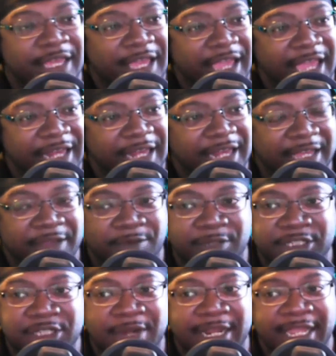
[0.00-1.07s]
and we
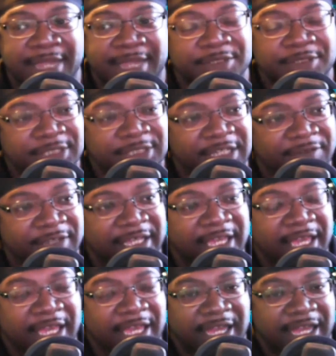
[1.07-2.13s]
show our games on TV,
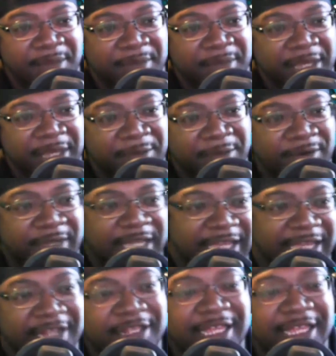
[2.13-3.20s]
it'll
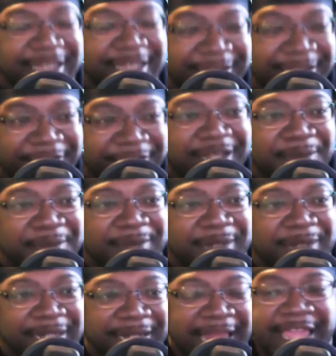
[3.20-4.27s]
look a little bit
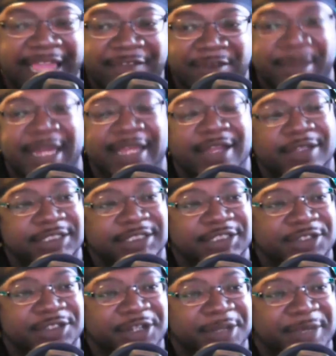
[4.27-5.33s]
like everybody else's.
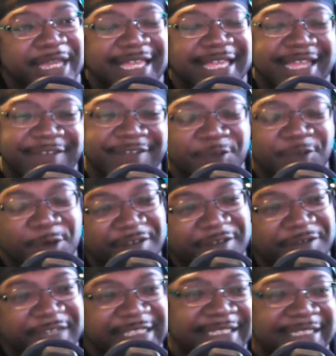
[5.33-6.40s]
You know what I mean? I for whatever
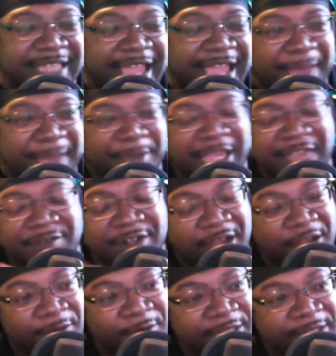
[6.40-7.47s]
reason, I mean, even though
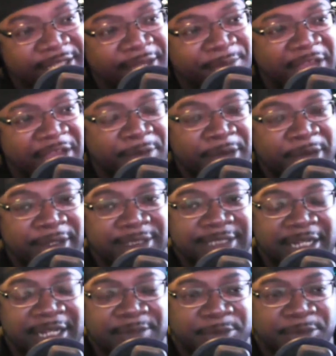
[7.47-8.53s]
I always thought Bank of America
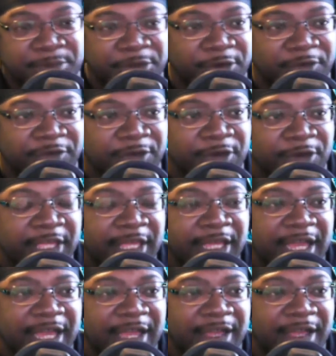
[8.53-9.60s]
Stadium was beautiful,
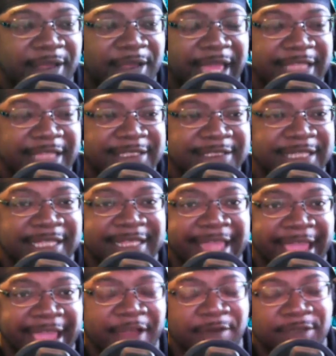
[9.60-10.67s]
I just think
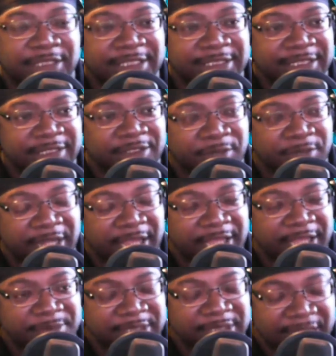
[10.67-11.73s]
now with these new
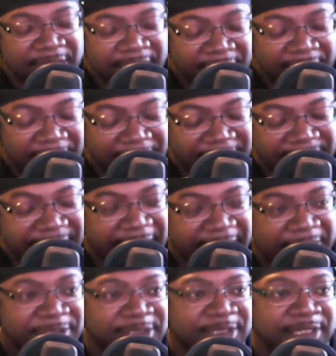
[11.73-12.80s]
enhancements, the stadium
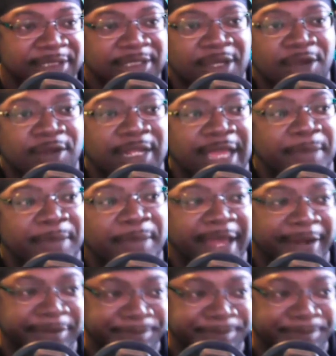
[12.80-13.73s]
just looks a whole lot better.